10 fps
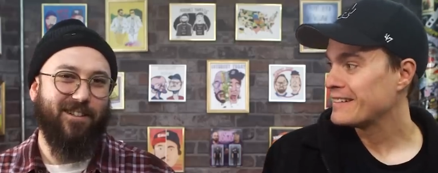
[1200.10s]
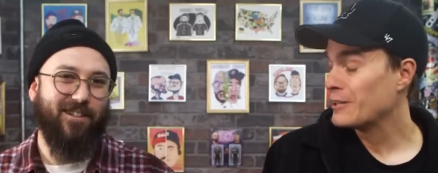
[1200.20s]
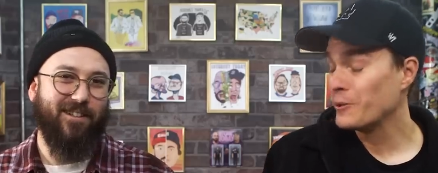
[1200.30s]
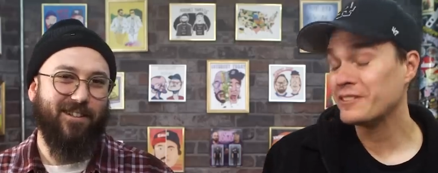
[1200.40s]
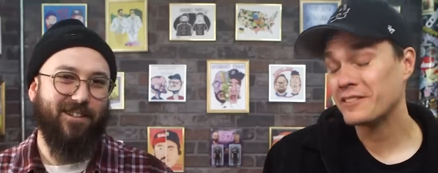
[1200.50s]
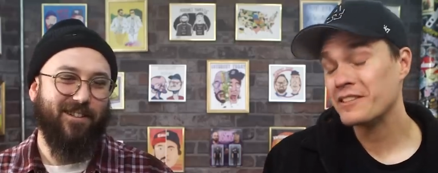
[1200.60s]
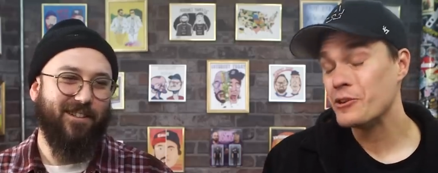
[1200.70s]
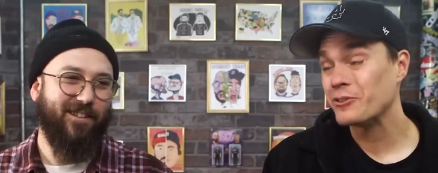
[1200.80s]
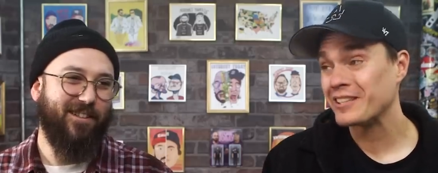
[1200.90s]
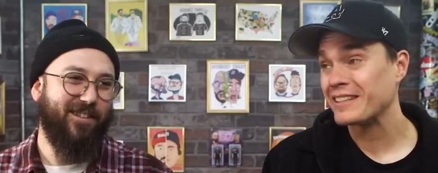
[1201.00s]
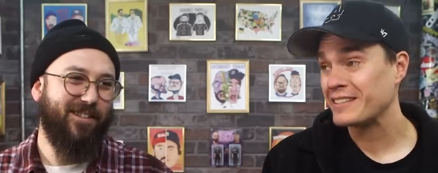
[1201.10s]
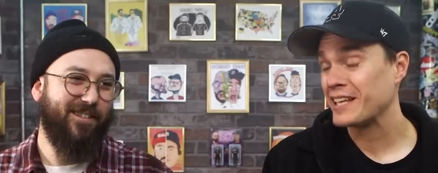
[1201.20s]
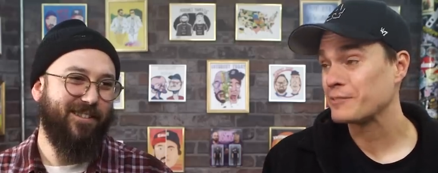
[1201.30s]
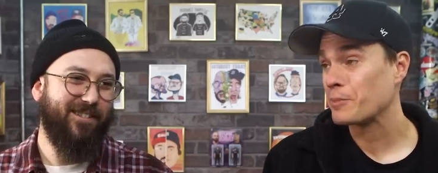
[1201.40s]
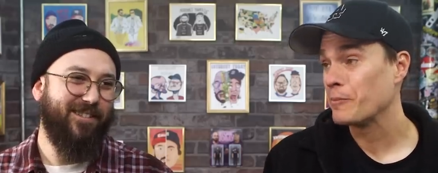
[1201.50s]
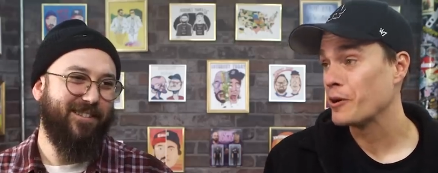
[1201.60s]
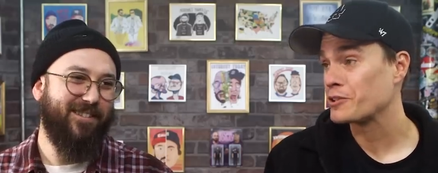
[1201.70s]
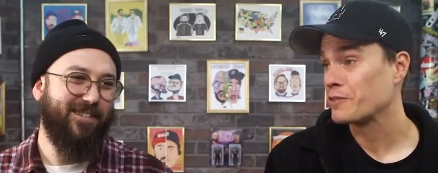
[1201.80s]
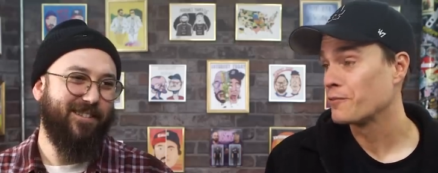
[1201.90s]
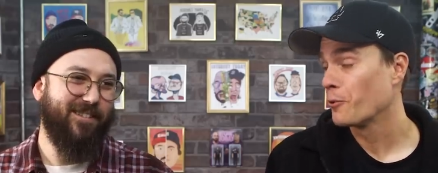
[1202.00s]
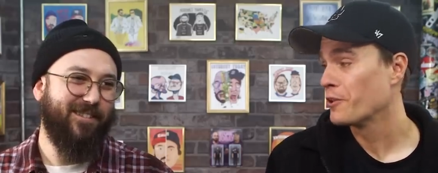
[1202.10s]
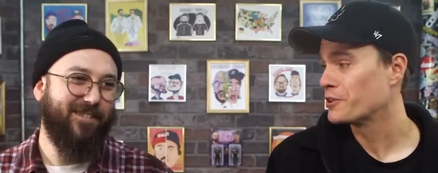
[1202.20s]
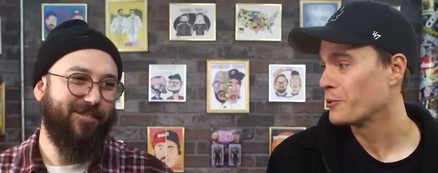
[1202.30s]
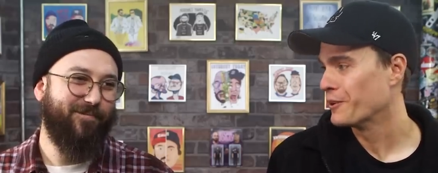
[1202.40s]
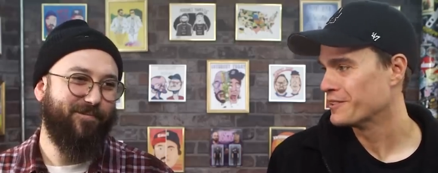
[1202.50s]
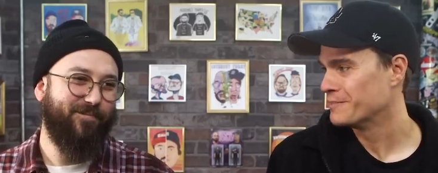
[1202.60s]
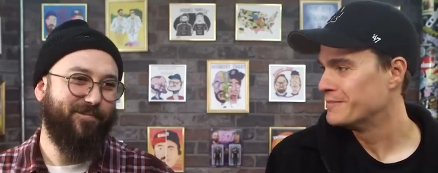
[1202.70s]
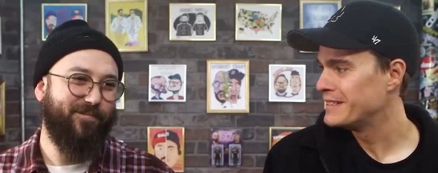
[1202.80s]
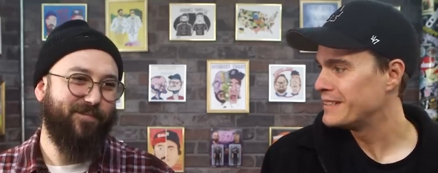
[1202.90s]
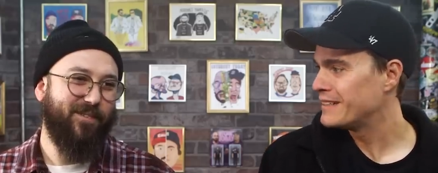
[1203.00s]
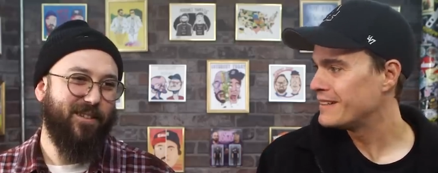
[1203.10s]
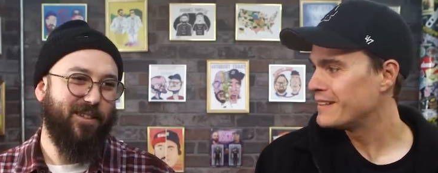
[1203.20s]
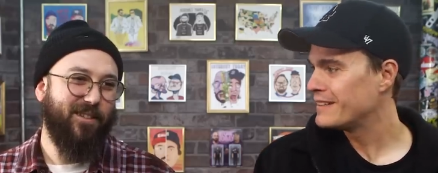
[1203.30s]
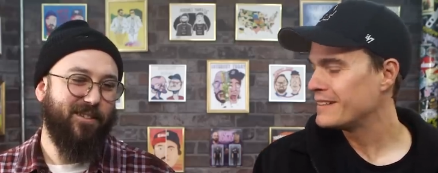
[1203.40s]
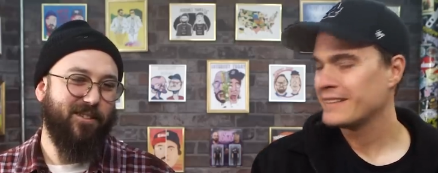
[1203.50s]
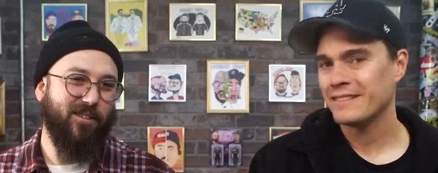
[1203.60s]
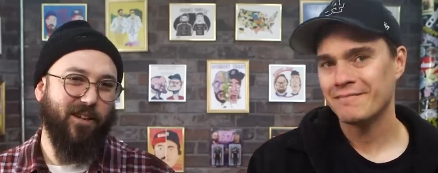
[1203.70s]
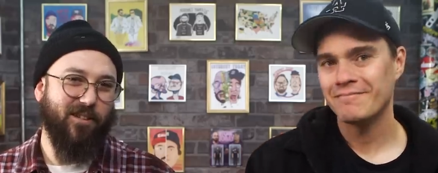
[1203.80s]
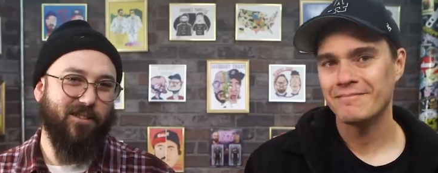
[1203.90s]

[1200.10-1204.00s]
Speaker 1: who is using this as promotion for the tourism. To like